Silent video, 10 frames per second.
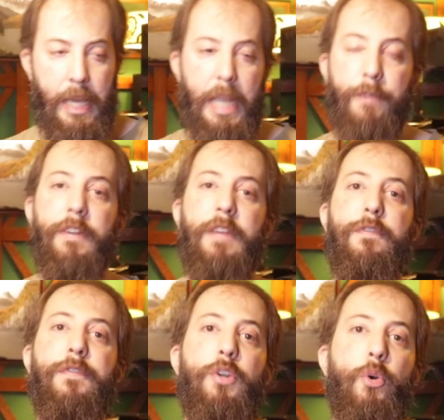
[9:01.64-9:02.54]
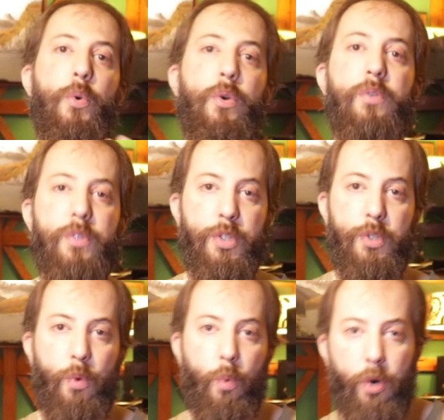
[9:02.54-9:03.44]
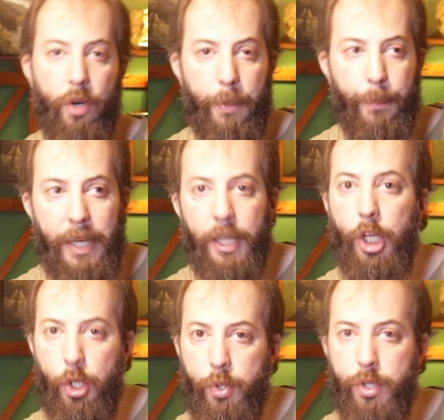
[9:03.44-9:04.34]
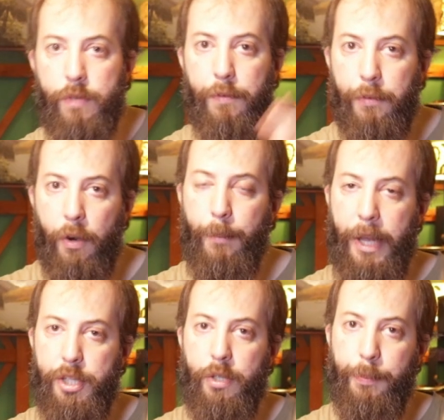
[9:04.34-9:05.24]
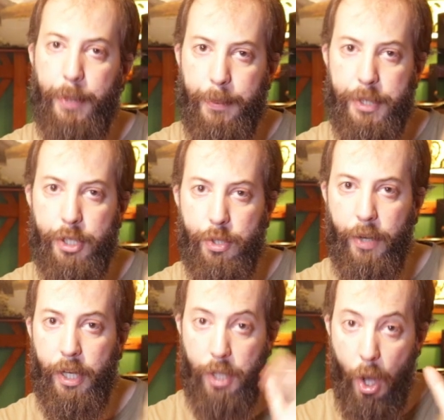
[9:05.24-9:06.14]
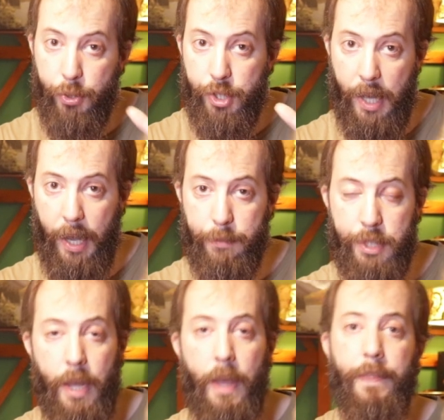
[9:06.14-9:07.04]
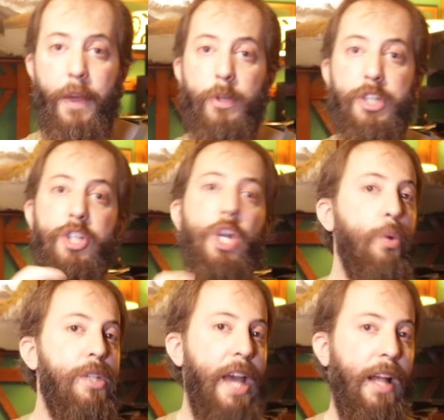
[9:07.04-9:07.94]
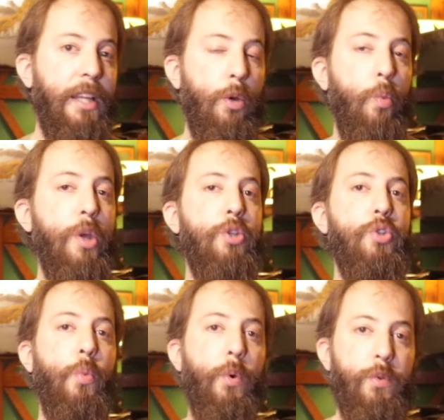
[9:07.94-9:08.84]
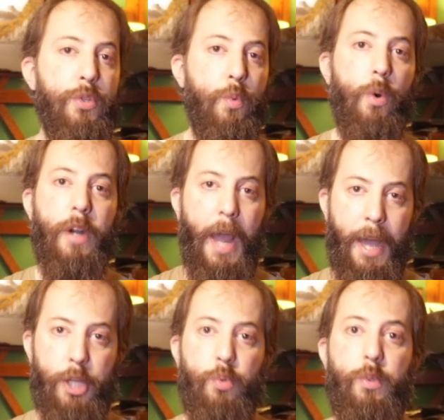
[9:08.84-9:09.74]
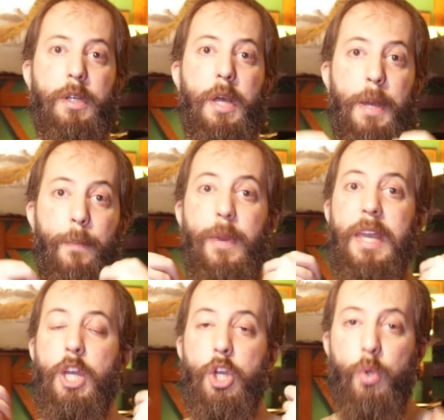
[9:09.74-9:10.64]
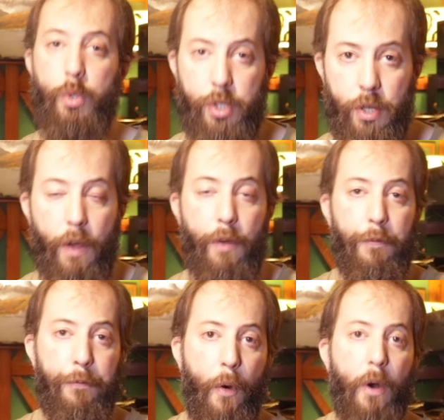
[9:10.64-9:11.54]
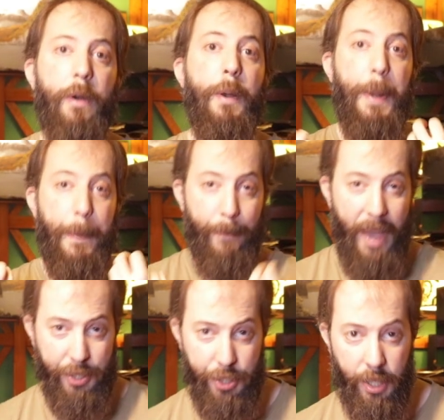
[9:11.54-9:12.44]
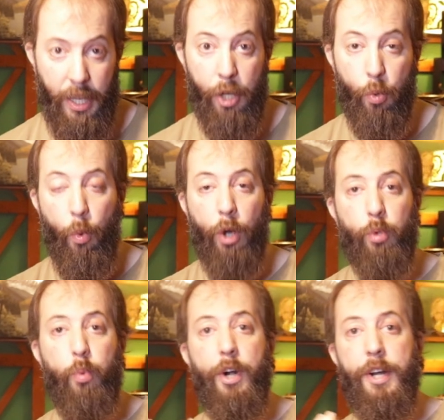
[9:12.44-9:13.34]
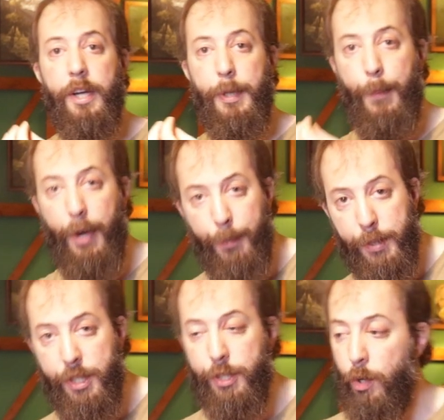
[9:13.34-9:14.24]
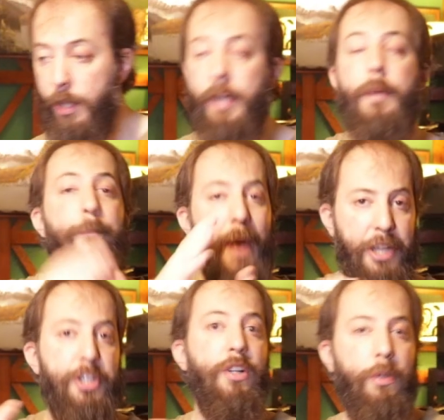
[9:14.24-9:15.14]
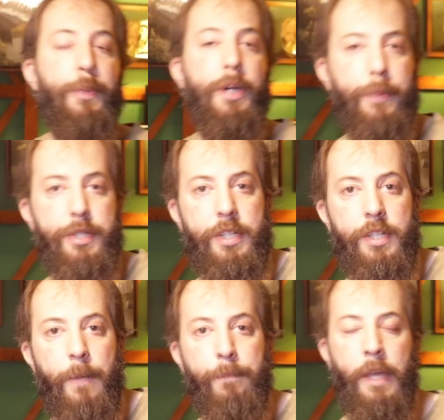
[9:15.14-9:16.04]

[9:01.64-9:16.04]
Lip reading: Even if the runes were being used for magical purposes during those times, there is no telling which runes were actually being used for magic and what were their purposes or their magical purposes.